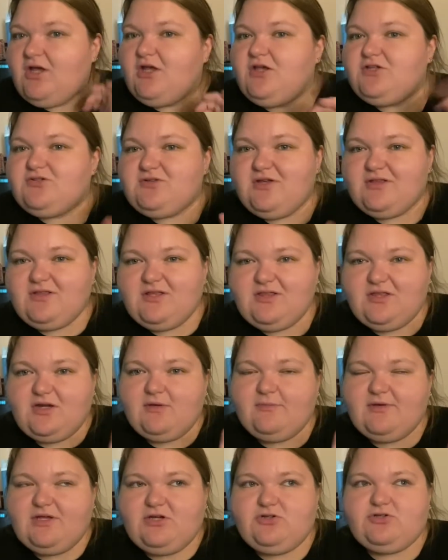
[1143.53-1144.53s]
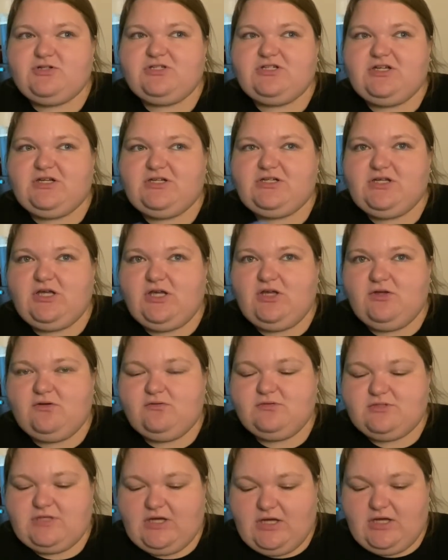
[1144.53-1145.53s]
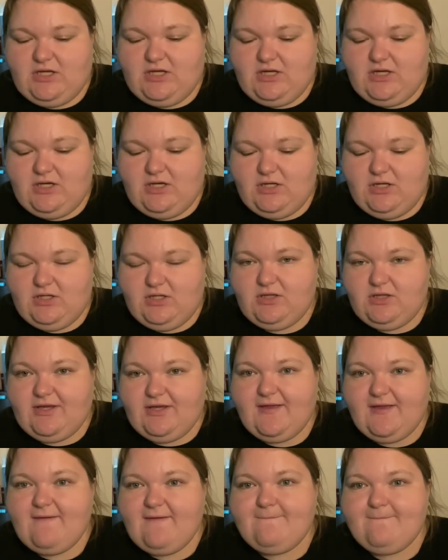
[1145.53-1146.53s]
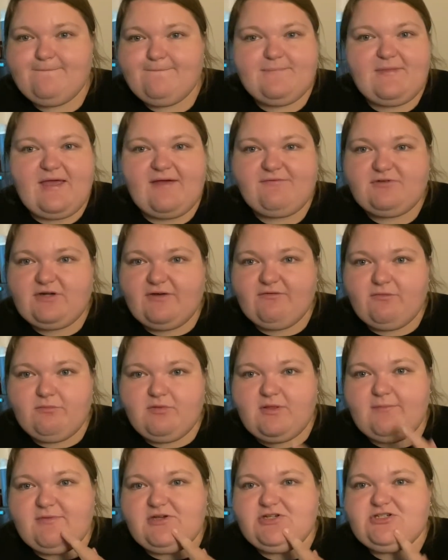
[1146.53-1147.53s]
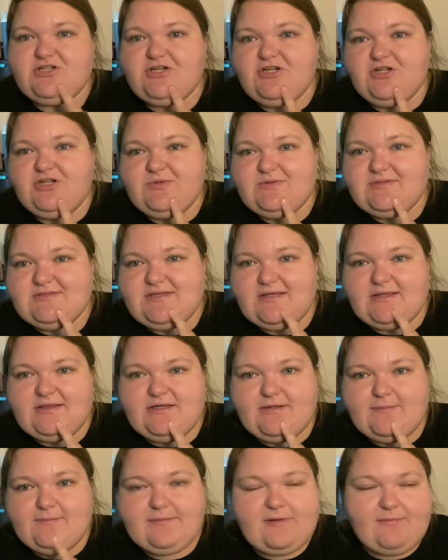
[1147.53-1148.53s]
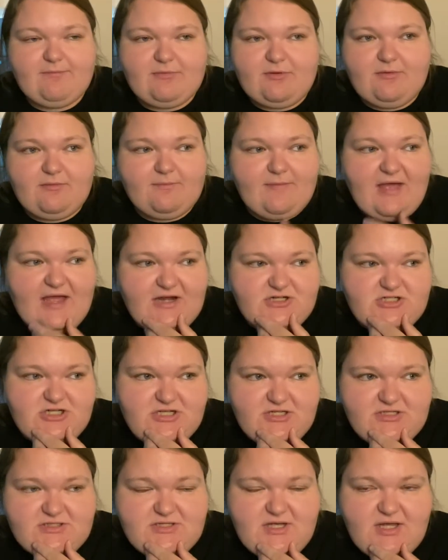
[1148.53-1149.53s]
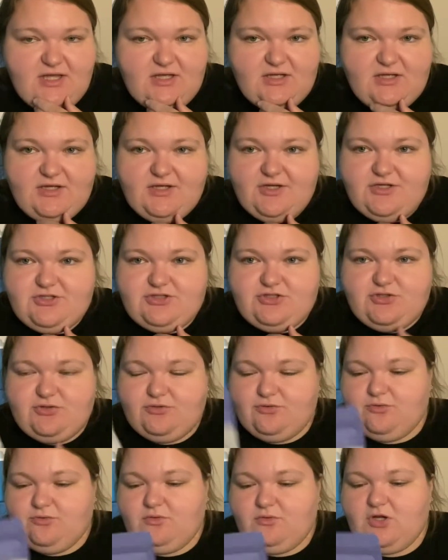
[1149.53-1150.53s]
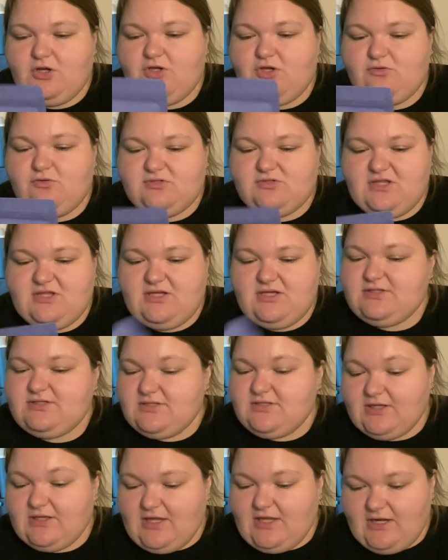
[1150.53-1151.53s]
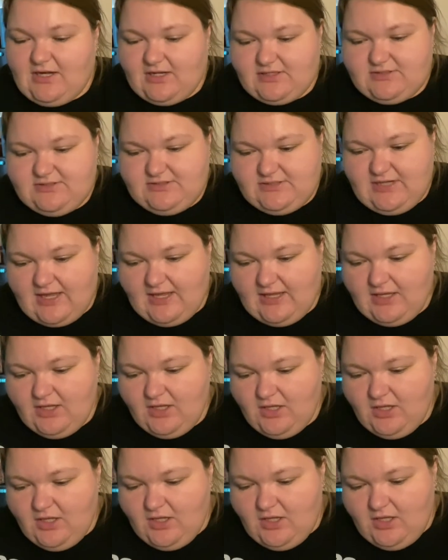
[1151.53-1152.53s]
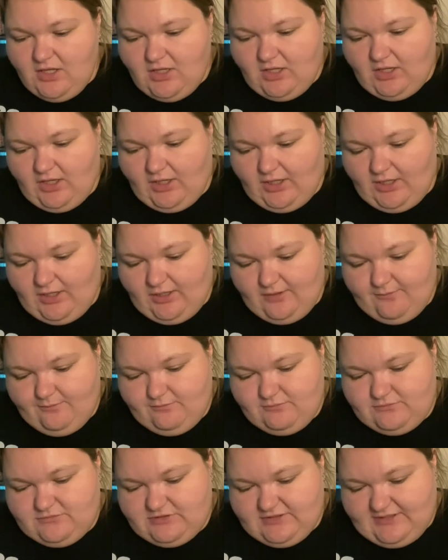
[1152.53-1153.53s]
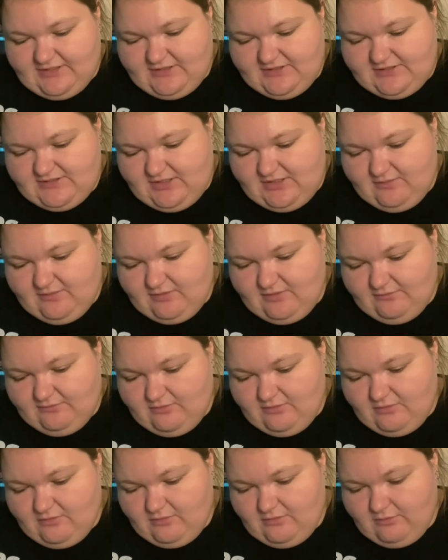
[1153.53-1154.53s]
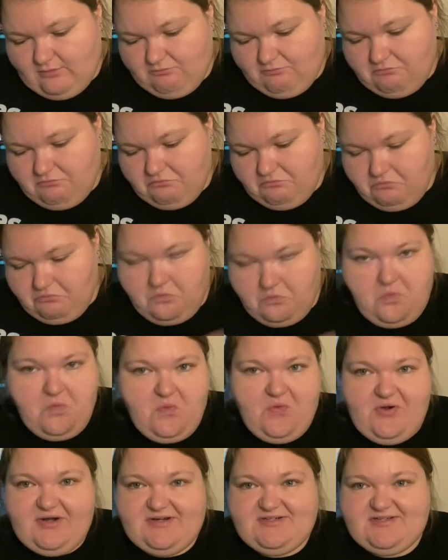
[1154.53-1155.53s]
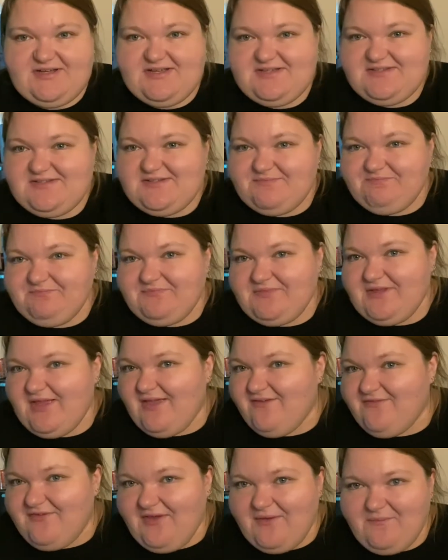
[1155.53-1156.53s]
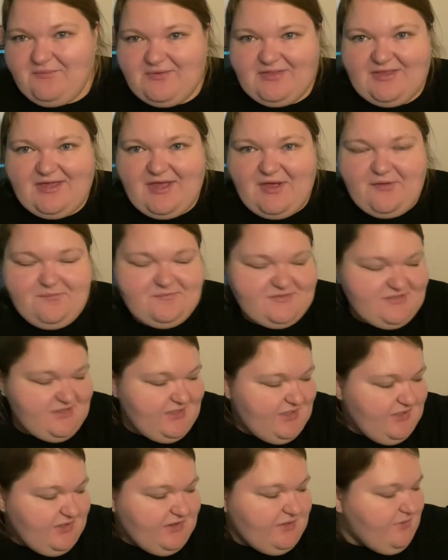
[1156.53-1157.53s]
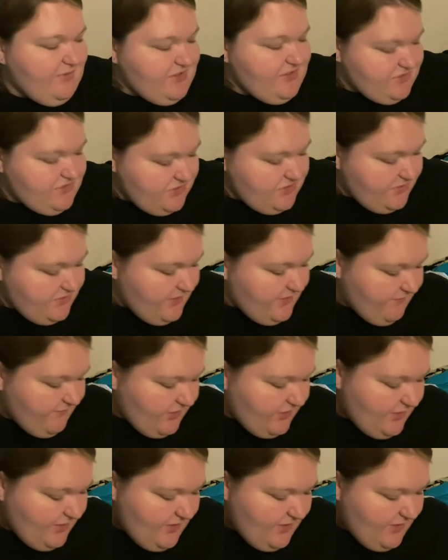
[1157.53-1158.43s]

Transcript: So I think that'll be interesting to use on like after I have a blemish and use like their pimple patches to use this like that next day um, to kind of see what it does, if it really helps the healing process or whatever